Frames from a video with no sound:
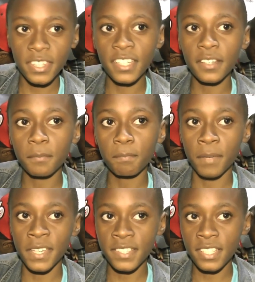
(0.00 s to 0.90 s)
think
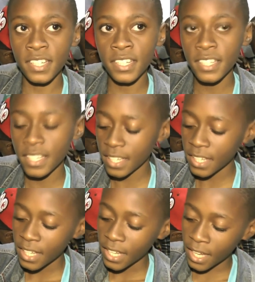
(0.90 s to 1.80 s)
better,
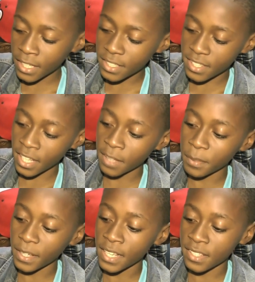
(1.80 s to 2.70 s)
and it's
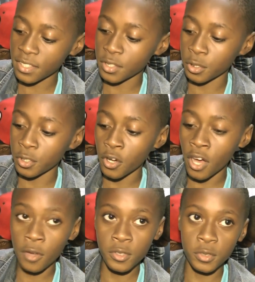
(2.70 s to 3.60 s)
helping us to know
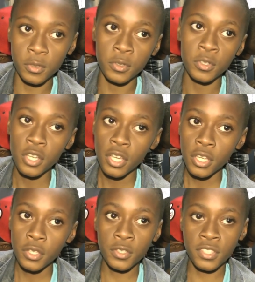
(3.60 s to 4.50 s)
how to
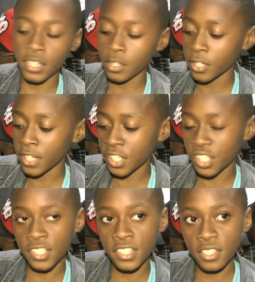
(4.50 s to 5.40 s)
use the
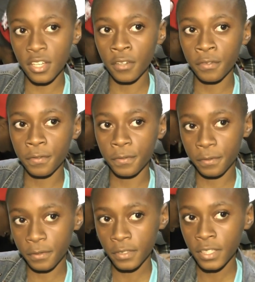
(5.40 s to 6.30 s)
connections of
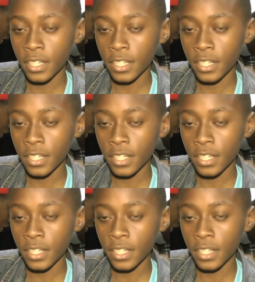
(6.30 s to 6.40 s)
this.